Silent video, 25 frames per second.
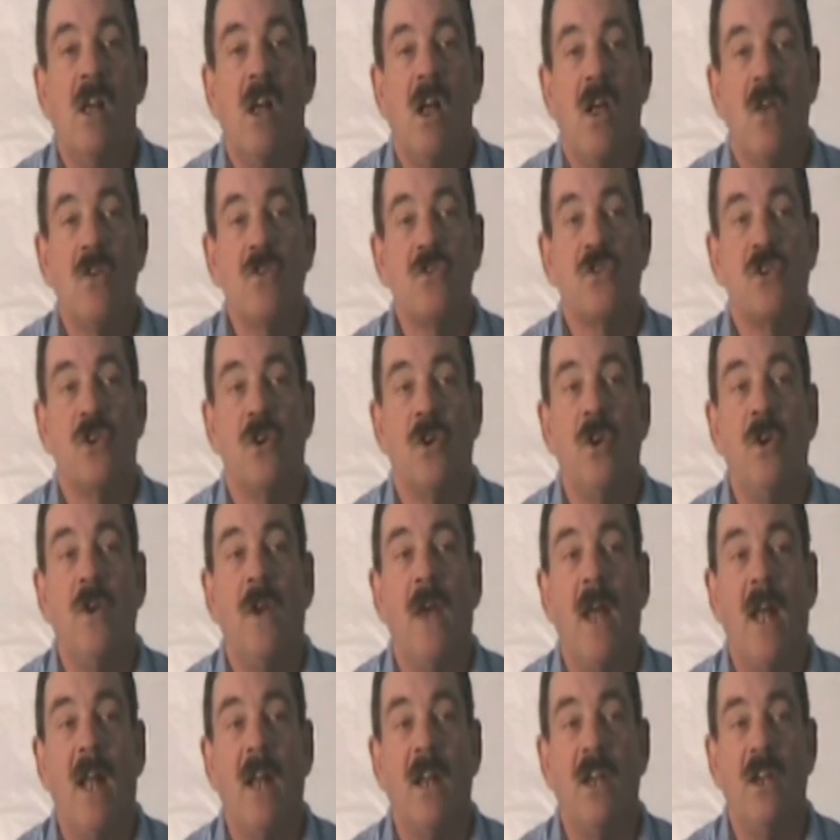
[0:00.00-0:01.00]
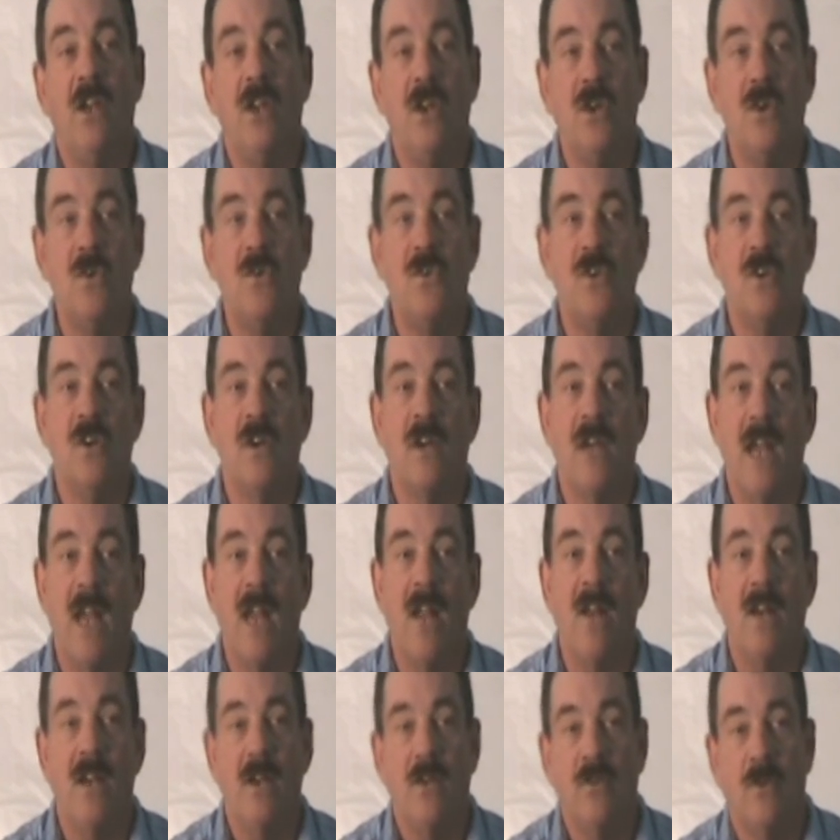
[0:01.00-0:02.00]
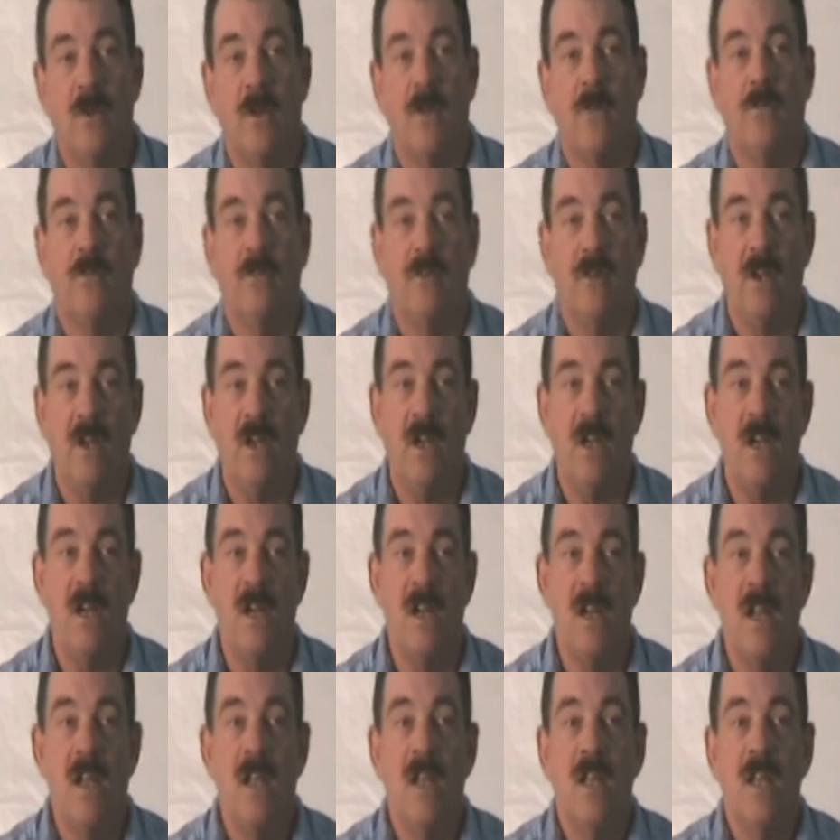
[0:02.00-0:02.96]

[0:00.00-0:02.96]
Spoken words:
I'll show you how to use your county trustee